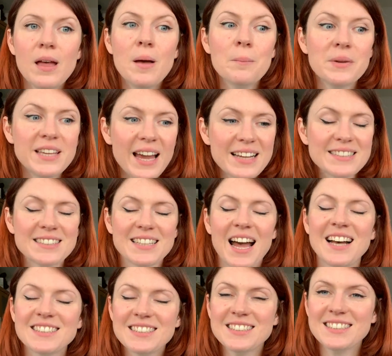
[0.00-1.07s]
But yes,
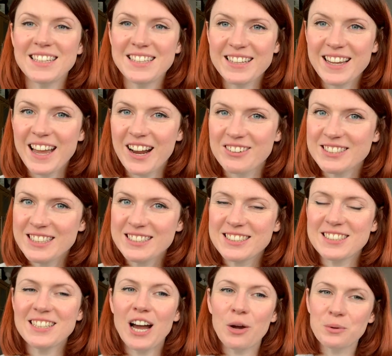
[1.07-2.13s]
as a senior care
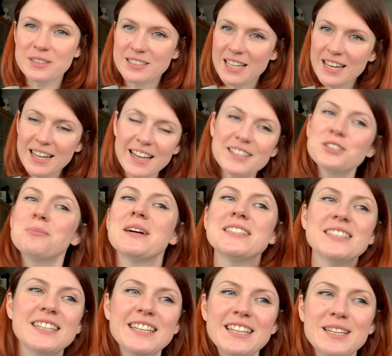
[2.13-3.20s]
assistant, I would delegate to my
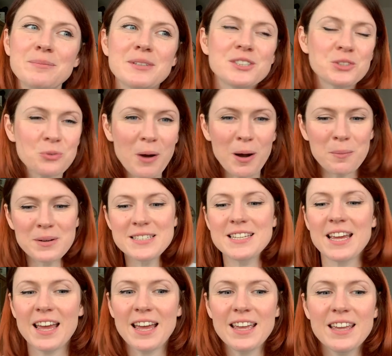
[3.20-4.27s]
team and sort out my
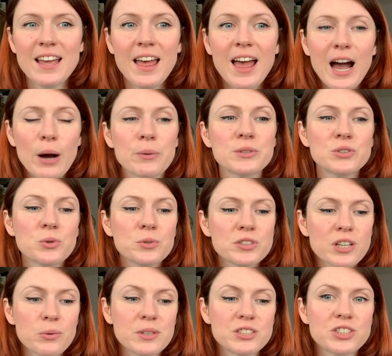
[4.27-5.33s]
day. I was
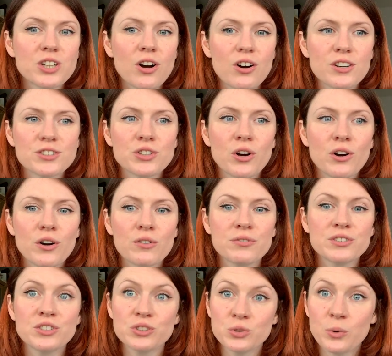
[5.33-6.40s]
also in charge of
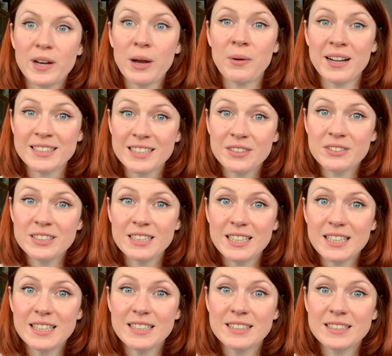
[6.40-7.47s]
sorting out
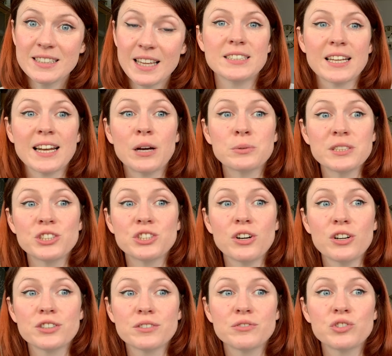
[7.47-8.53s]
activities, and I was in
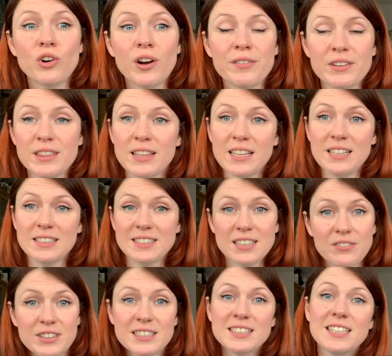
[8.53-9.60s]
charge of driving the
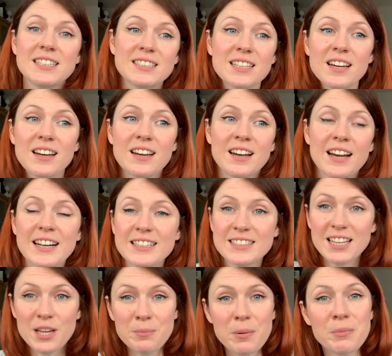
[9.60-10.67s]
7-seater, and I'd
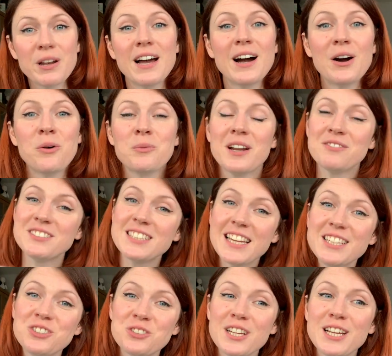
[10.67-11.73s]
take people out and we'd have
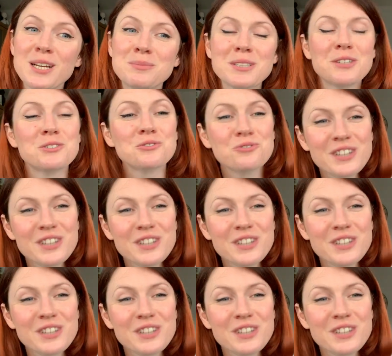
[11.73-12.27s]
day trips and it was